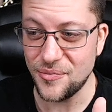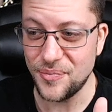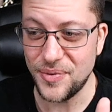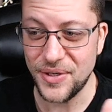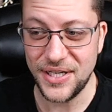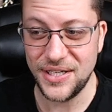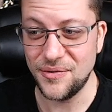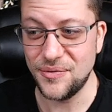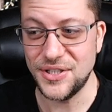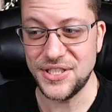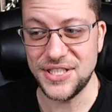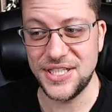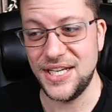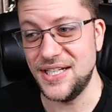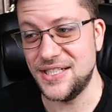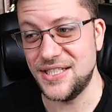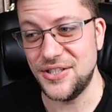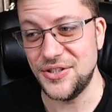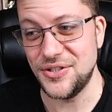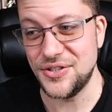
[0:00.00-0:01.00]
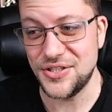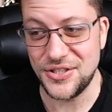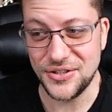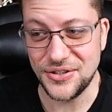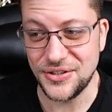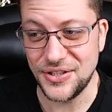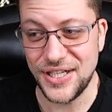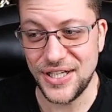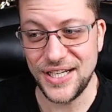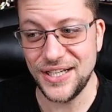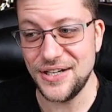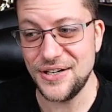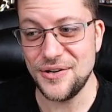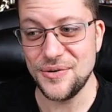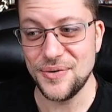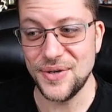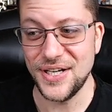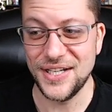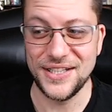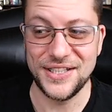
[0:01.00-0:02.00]
but in which case they're still like, oh,
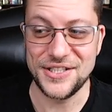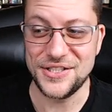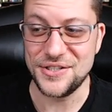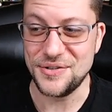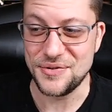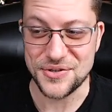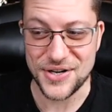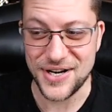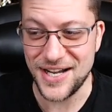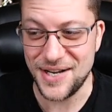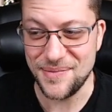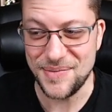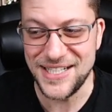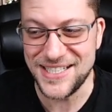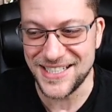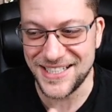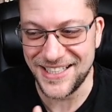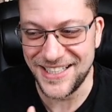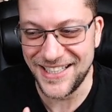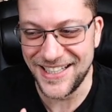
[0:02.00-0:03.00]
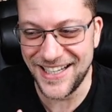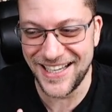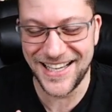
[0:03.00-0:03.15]
well, at least you tried, basically,